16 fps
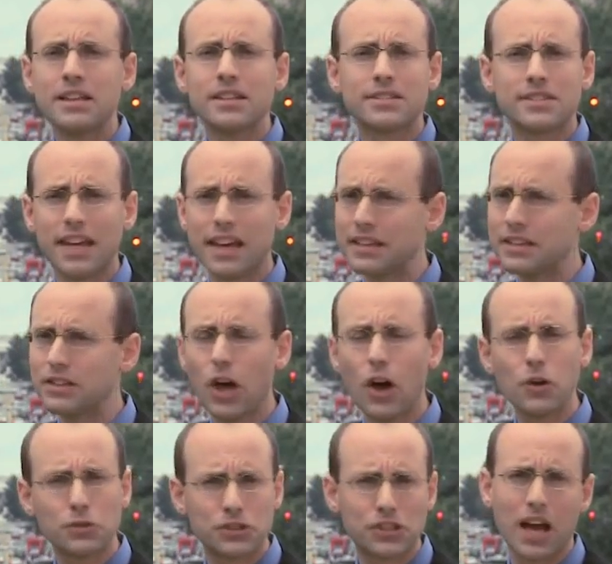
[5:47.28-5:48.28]
say
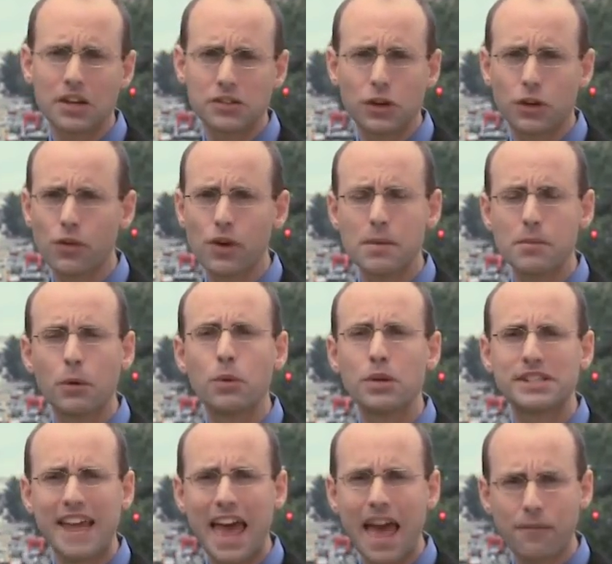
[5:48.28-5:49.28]
no such agreement
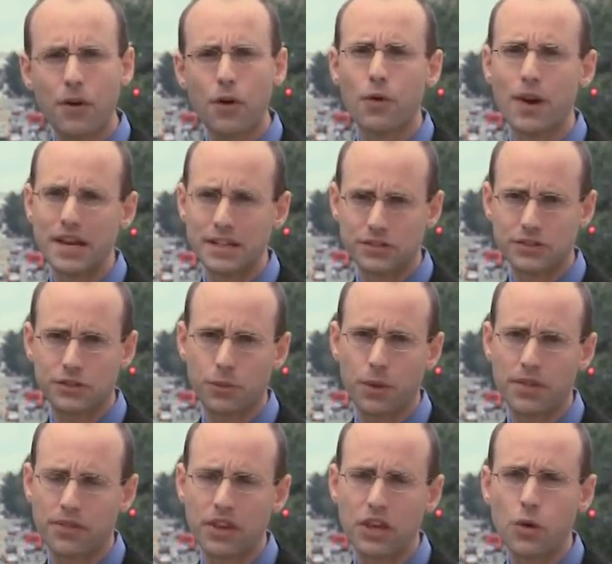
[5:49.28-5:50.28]
was ever reached
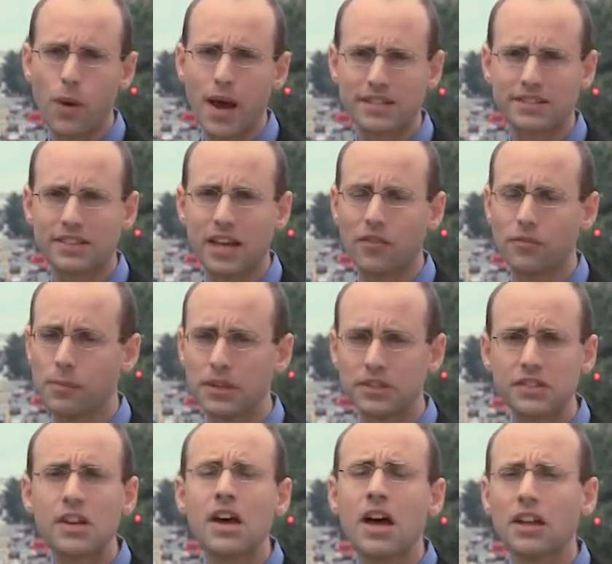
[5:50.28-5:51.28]
with the U S
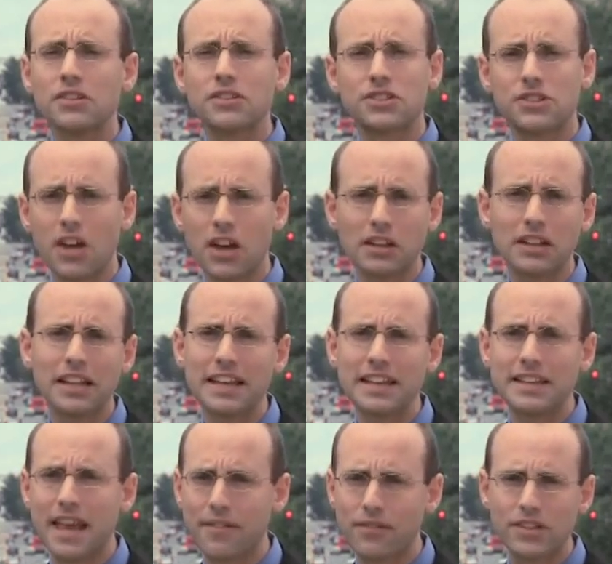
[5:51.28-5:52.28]
government and
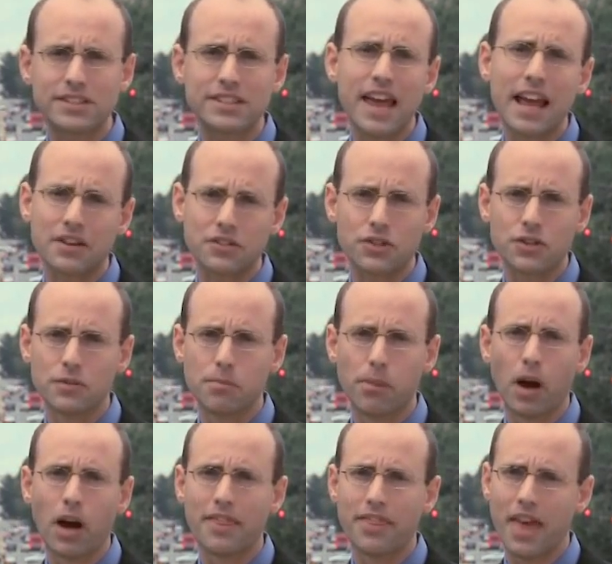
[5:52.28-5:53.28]
certainly never sanctioned
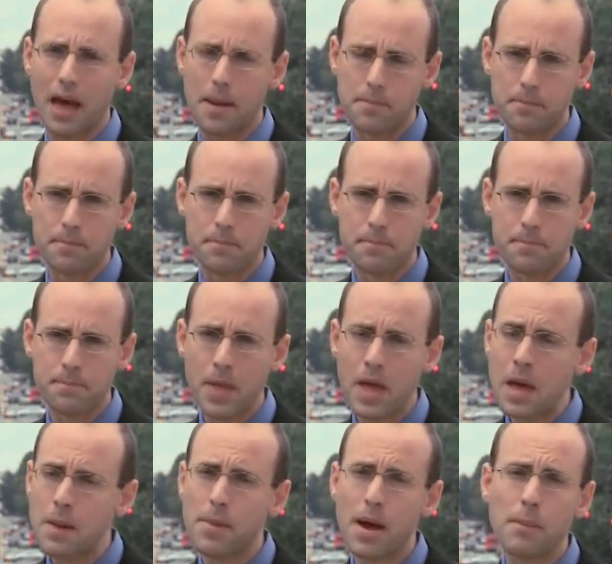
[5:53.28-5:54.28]
by them.
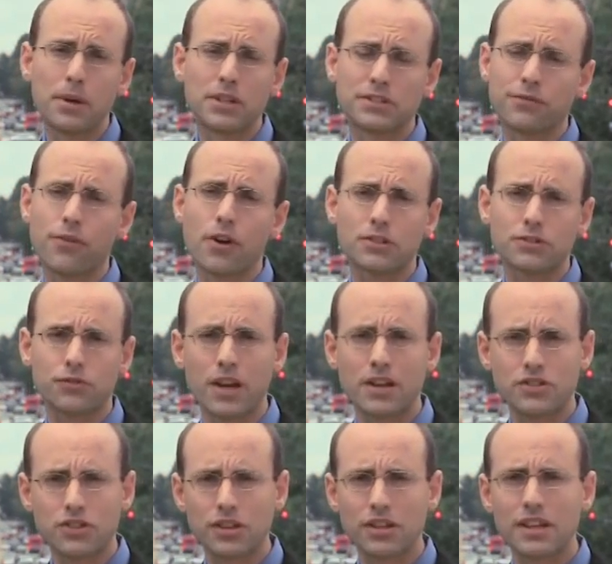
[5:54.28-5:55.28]
Members'
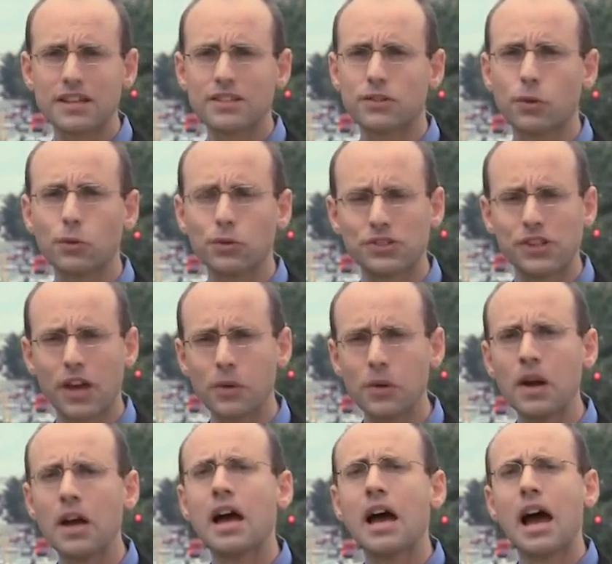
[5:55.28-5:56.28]
frustration is also
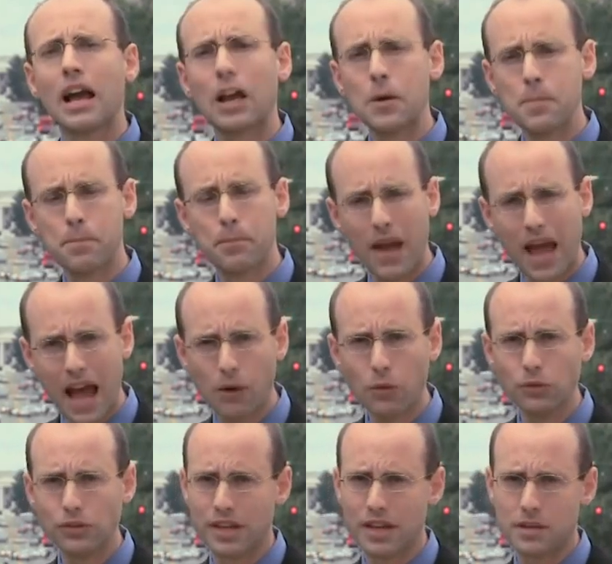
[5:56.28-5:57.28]

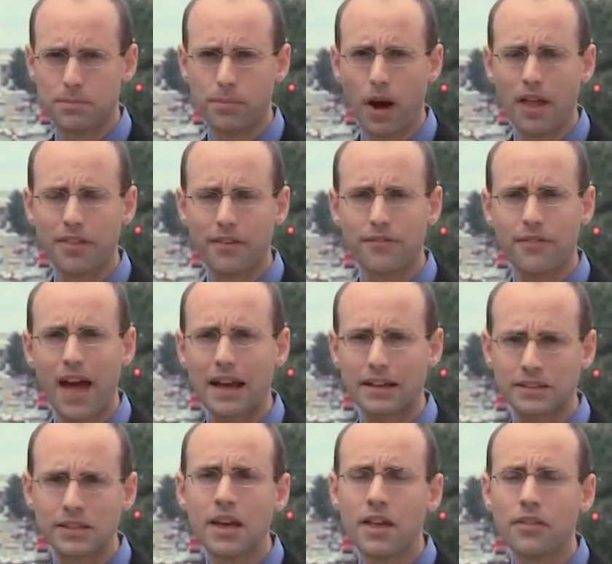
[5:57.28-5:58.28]
compounded by the
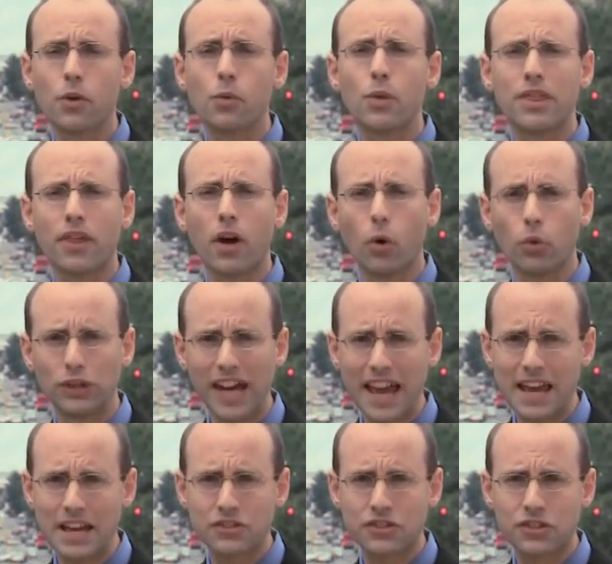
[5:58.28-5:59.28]
fact that with old
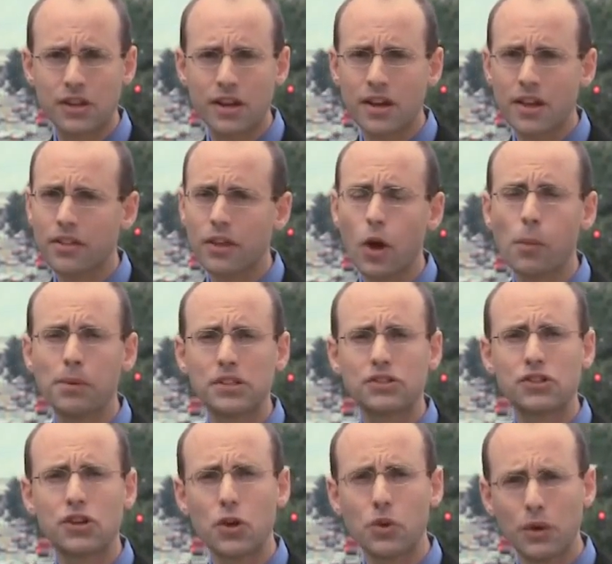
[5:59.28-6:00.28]
age, the
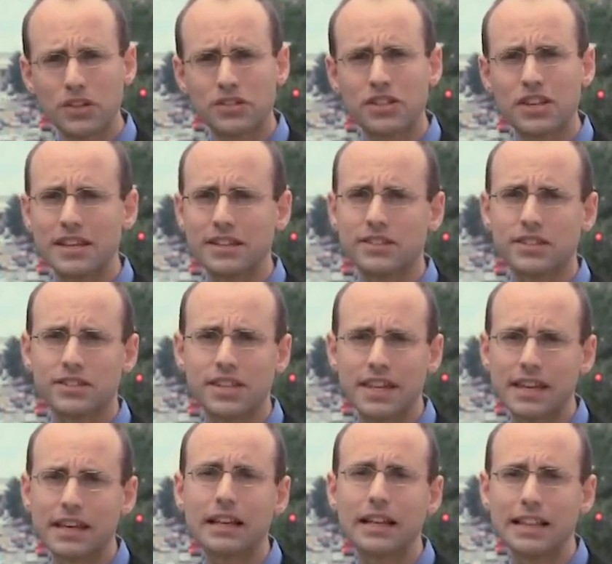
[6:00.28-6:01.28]
opportunity to
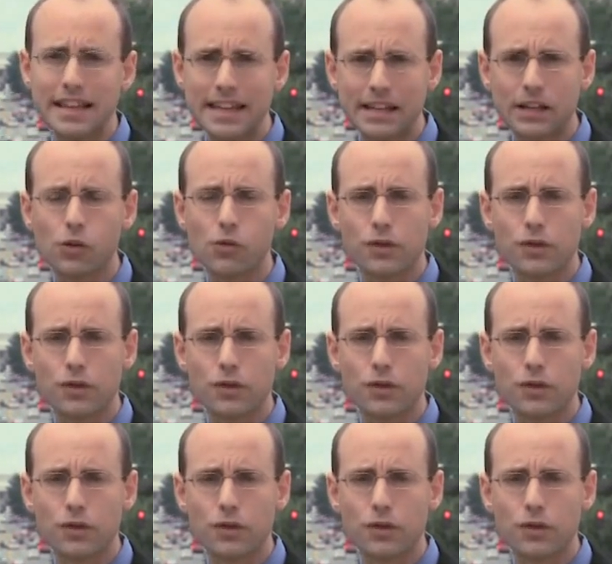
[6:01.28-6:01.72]
seek legal